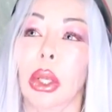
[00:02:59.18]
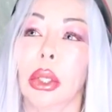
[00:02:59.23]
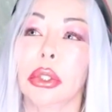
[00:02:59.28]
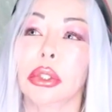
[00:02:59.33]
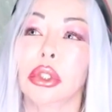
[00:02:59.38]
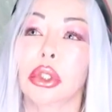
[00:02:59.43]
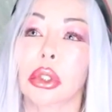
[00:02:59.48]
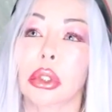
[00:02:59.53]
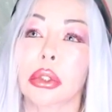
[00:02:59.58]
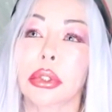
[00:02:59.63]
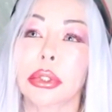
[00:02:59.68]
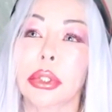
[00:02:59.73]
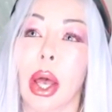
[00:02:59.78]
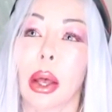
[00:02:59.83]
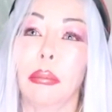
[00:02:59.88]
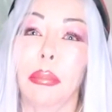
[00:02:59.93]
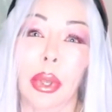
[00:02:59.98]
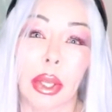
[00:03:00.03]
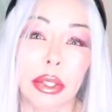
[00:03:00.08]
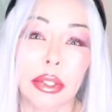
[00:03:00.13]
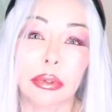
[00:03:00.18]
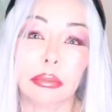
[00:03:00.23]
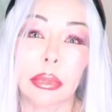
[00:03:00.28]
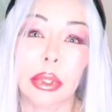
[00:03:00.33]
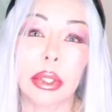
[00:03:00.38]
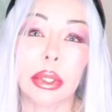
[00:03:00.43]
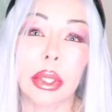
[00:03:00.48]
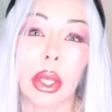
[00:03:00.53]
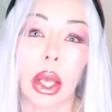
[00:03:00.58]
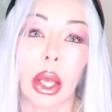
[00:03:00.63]
it just amazed
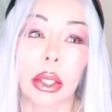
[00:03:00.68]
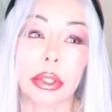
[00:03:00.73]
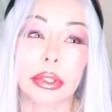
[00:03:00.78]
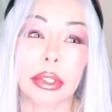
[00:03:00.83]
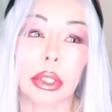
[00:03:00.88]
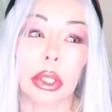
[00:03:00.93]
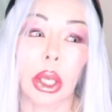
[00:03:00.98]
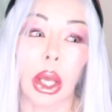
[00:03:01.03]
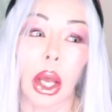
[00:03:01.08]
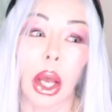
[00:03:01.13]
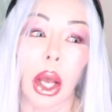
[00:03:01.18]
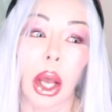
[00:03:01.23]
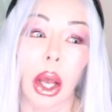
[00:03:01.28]
me that I